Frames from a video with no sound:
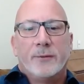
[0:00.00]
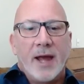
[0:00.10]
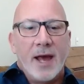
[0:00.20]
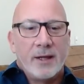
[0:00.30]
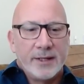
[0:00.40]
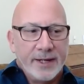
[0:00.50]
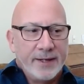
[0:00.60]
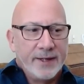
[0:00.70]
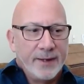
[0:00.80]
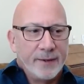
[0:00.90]

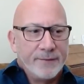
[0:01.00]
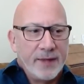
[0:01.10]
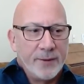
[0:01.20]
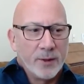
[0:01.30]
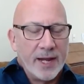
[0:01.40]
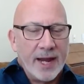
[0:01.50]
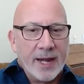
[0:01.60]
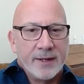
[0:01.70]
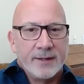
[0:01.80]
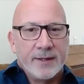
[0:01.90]
reality, if they weren't
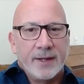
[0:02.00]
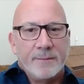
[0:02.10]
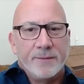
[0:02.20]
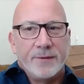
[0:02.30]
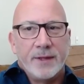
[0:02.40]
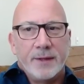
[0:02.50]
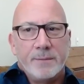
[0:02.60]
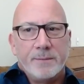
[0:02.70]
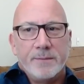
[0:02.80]
handed the